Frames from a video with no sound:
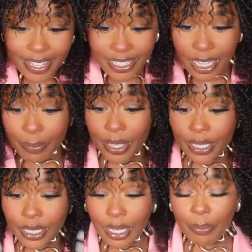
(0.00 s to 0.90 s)
Let's keep
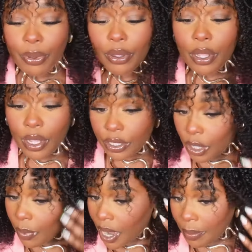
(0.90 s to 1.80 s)
it simple.
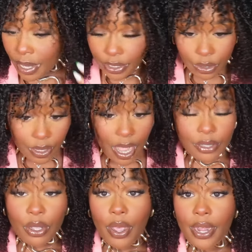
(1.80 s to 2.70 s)
So what I'm gonna do now
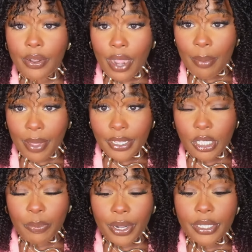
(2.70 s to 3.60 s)
is go ahead and grab my
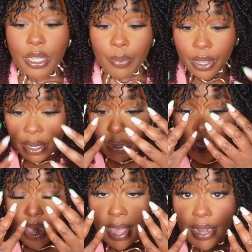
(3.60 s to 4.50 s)
spritz and we're gonna go
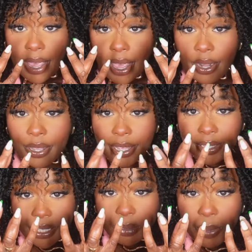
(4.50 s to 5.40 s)
ahead and
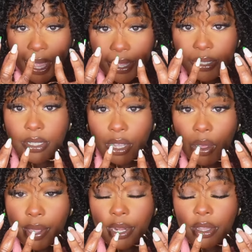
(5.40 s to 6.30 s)
get these bangs to
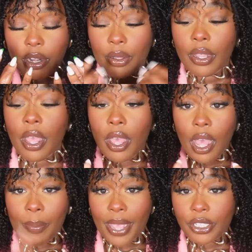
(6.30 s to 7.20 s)
go in a little.
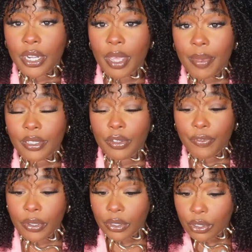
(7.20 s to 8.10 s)
I'm actually gonna get my
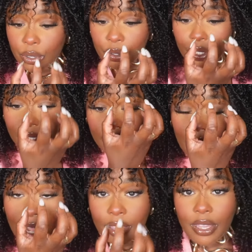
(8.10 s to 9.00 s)
diffuser too just to
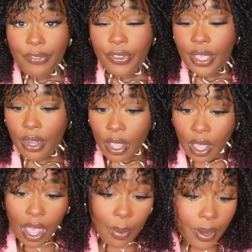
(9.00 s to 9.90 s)
kind of lift it.
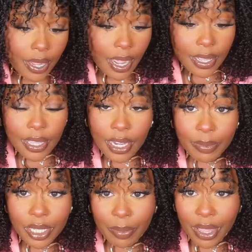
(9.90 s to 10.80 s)
I wanna kind of clean
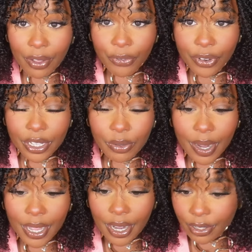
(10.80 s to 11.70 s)
up some of that frizz
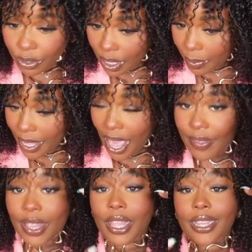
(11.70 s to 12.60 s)
right here so that we can
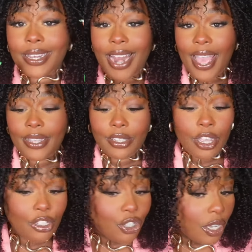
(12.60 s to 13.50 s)
have it look nice
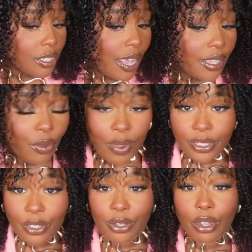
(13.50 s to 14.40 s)
just like the
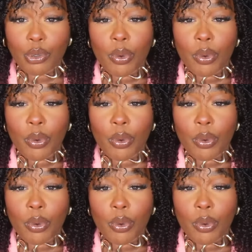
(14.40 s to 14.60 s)
rest of the curls.